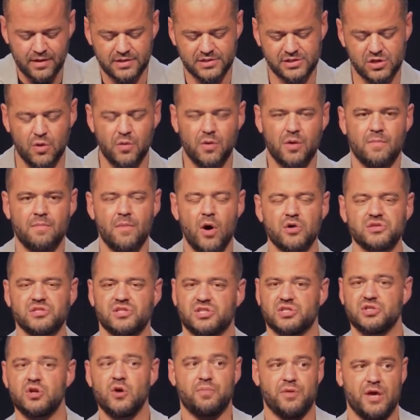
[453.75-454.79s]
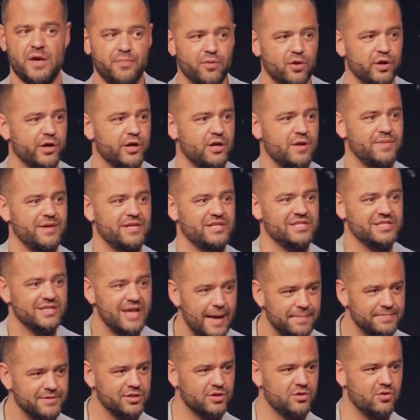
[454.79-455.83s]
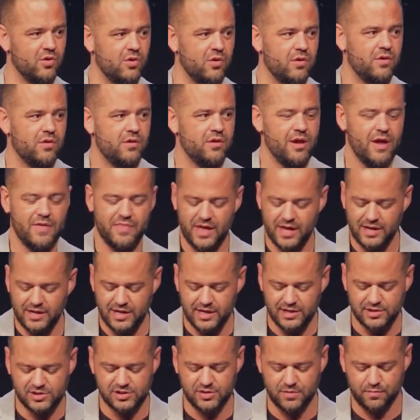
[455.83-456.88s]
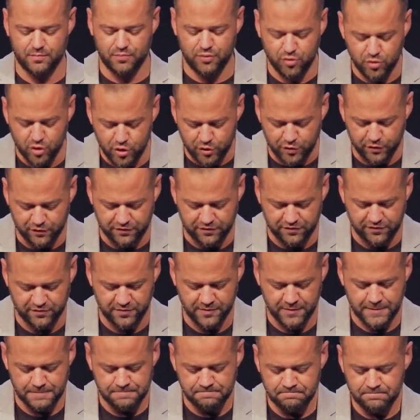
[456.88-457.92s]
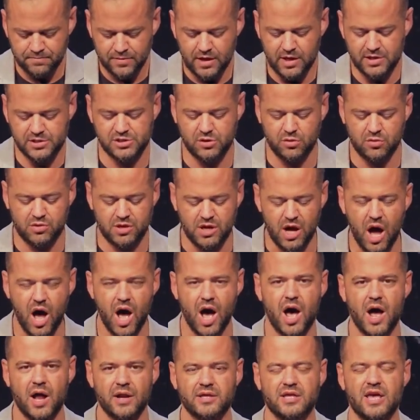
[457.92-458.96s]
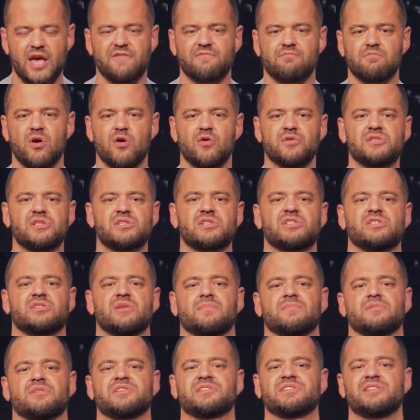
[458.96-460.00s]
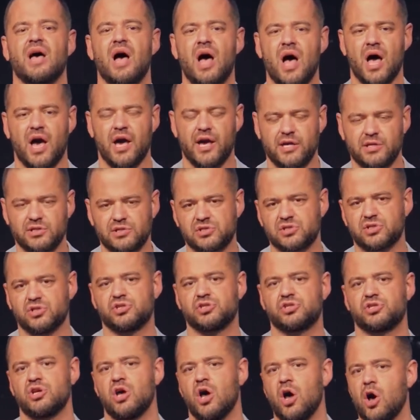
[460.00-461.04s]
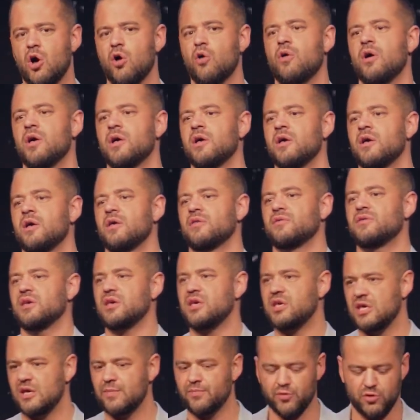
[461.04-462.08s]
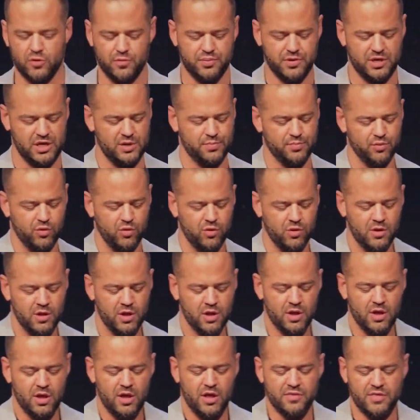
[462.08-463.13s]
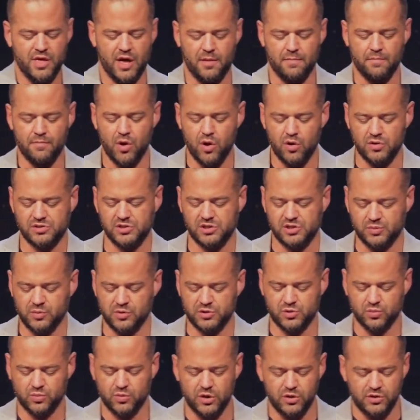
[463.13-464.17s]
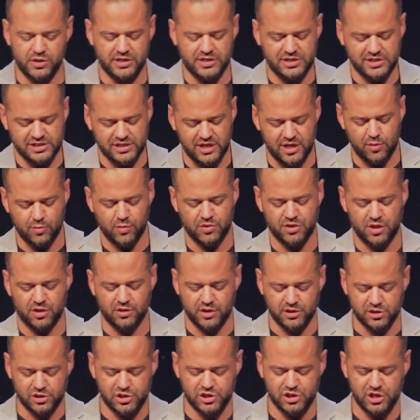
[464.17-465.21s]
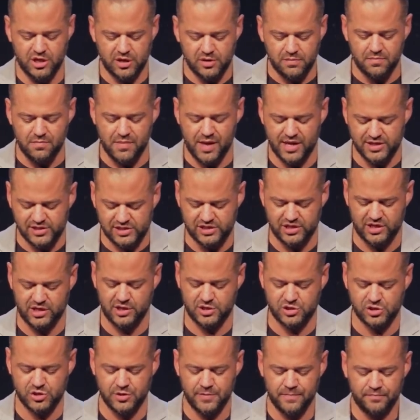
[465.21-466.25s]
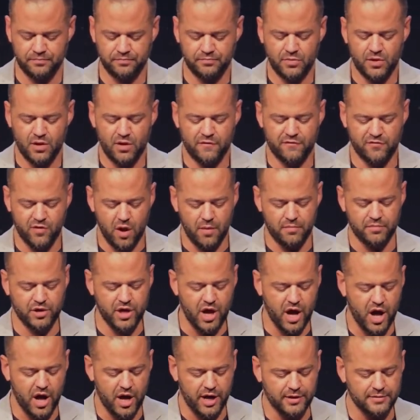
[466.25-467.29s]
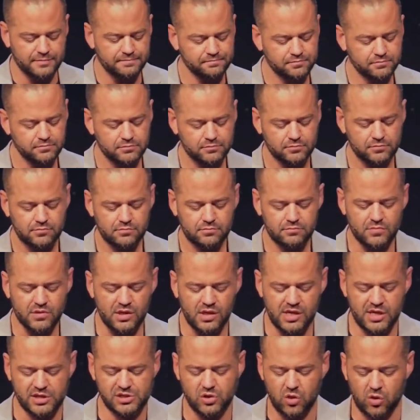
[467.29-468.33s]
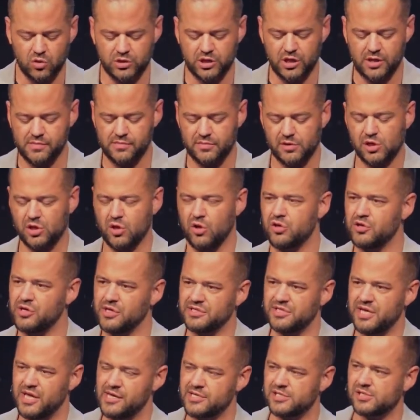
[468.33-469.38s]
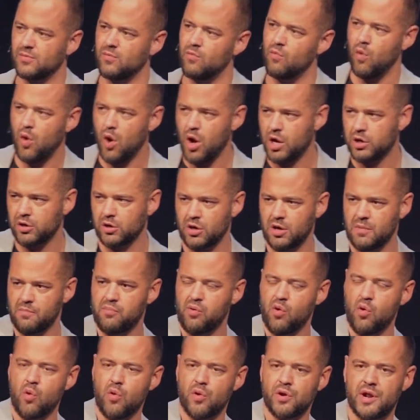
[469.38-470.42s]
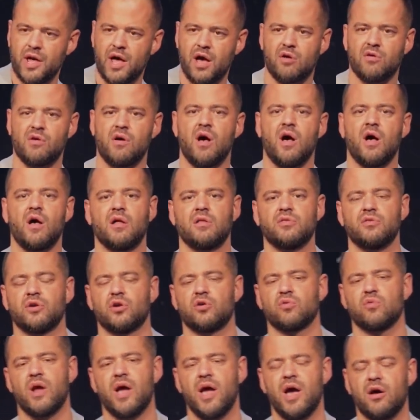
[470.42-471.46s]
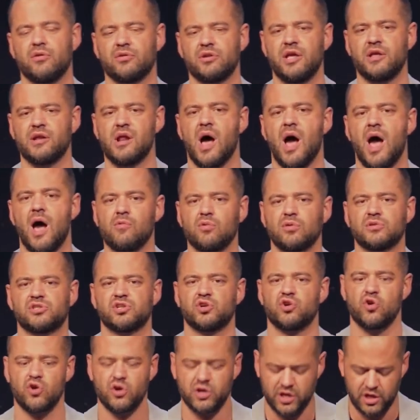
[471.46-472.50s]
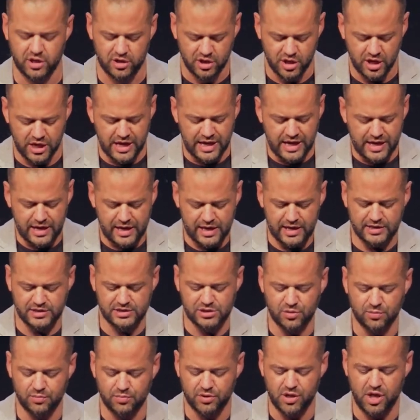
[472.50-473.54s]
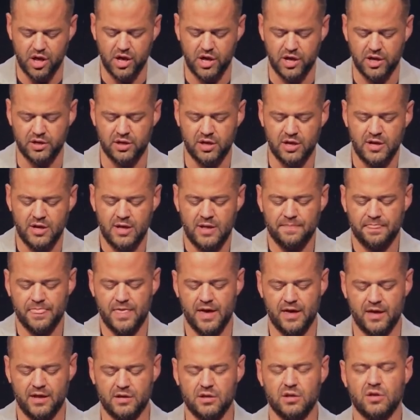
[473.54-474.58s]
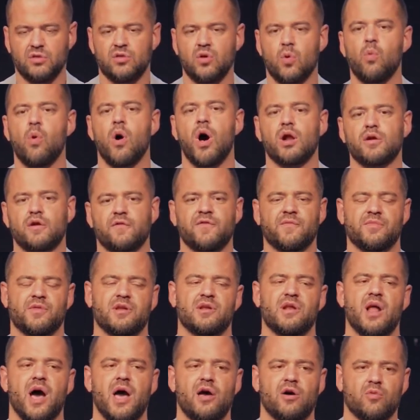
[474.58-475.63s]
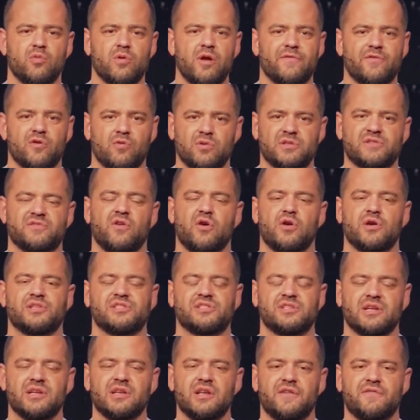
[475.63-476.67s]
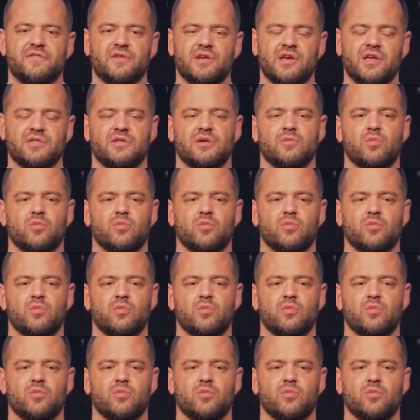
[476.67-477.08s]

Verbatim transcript: So Moses knew people are going to be skeptical and they need some proof. And so God gave Moses some signs to show the Hebrew people that Moses was really sent with a legit message from God. He told him, You know, you can take some water and pour it out on the ground, and I will turn it into blood. And the water from the Nile River was very significant.